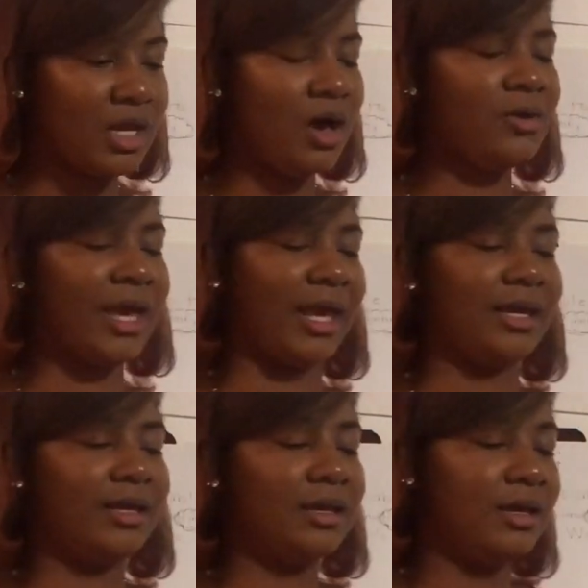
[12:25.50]
Okay.
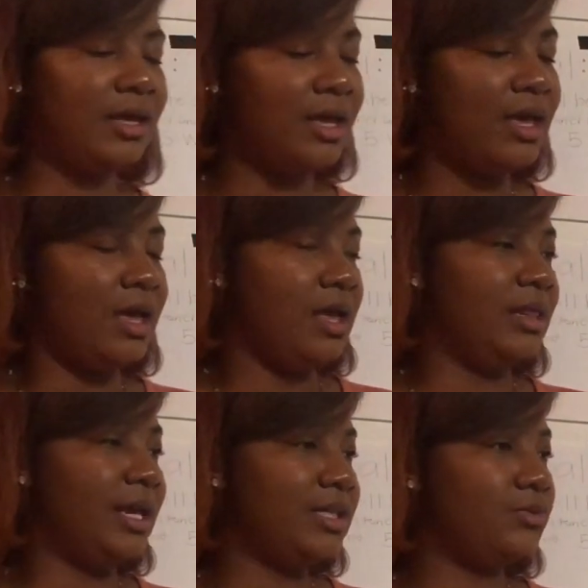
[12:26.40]

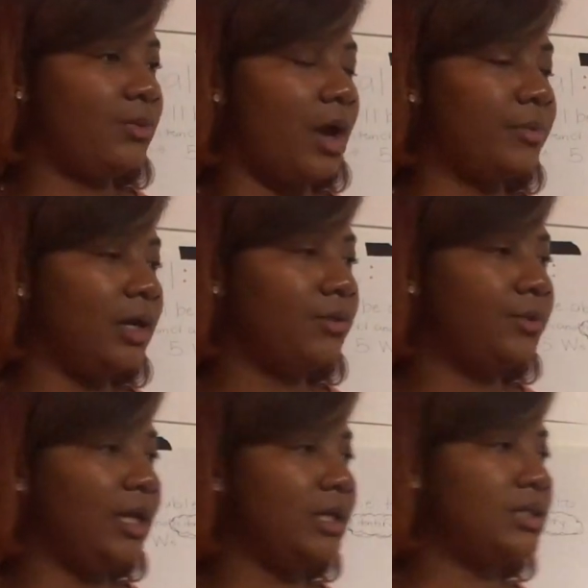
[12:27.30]
I'm going to
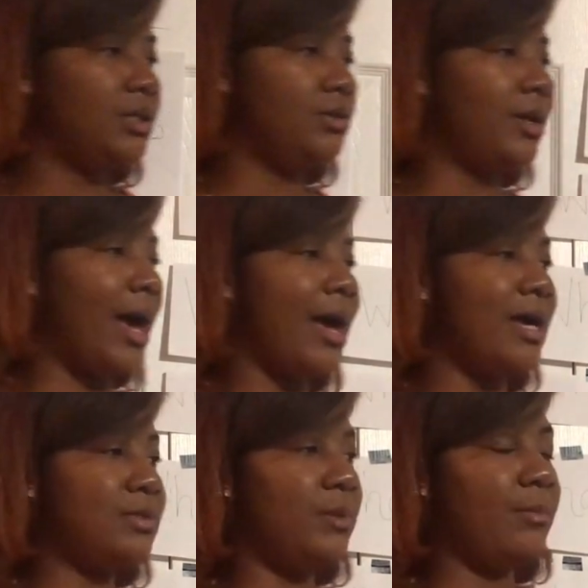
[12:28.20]
read it to you
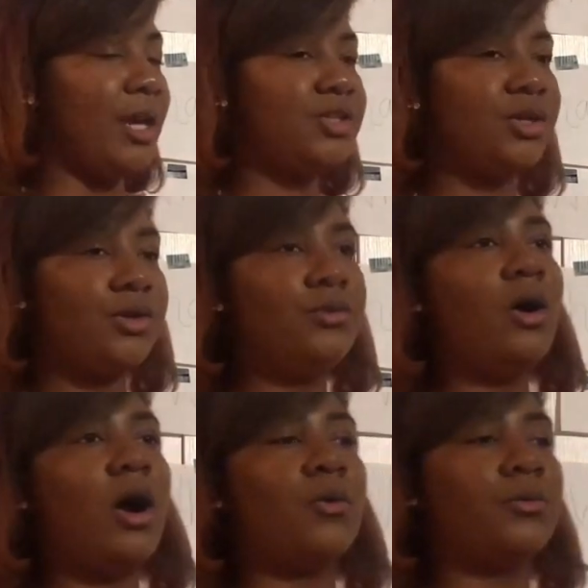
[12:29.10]
guys, but make sure
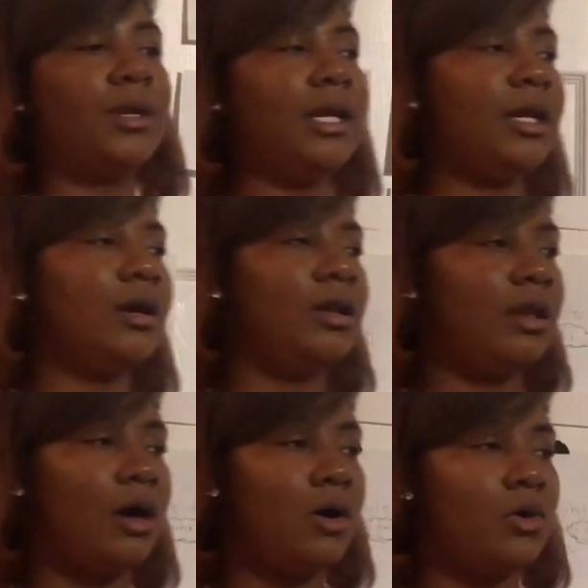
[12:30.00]
you are reading
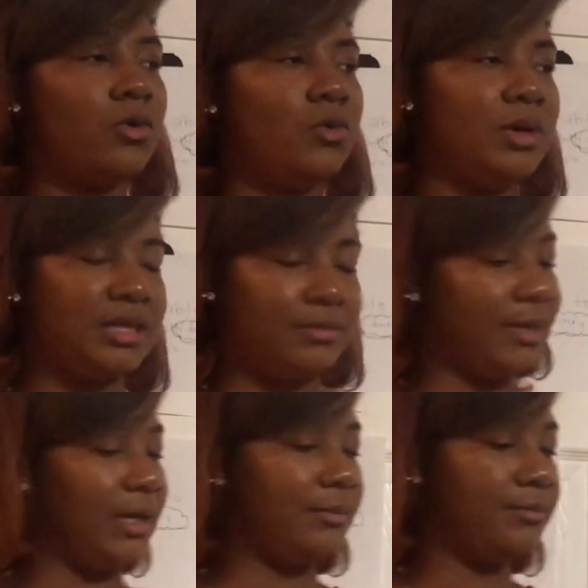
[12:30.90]
along with
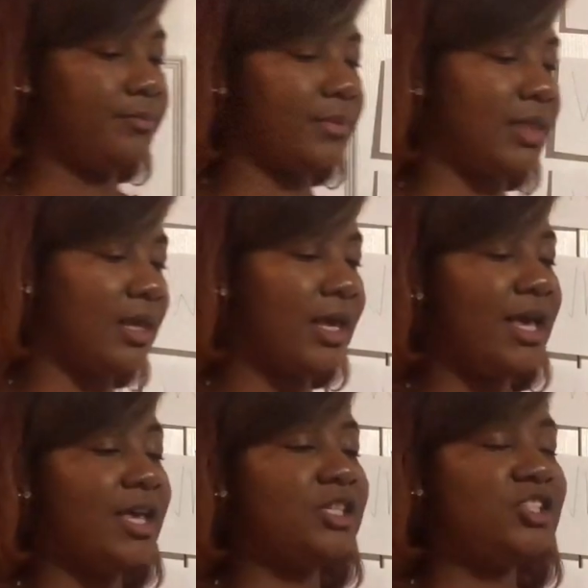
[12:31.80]
me.
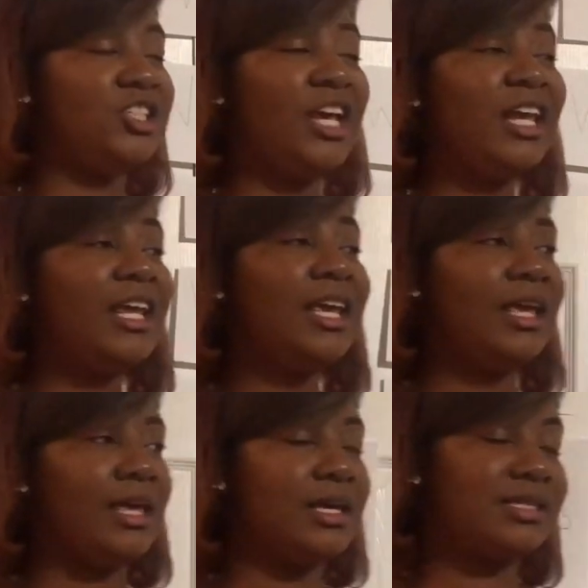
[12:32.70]

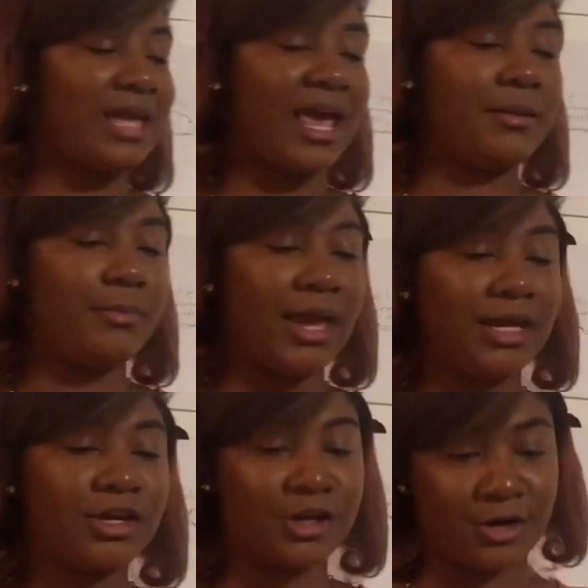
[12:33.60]
Jenny is a
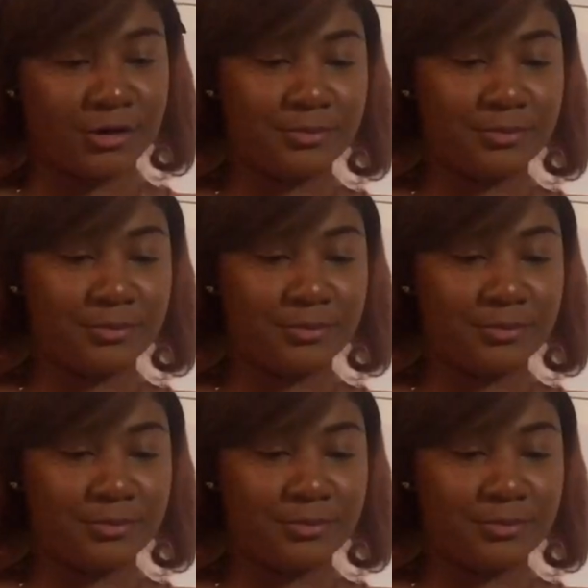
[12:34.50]
banker.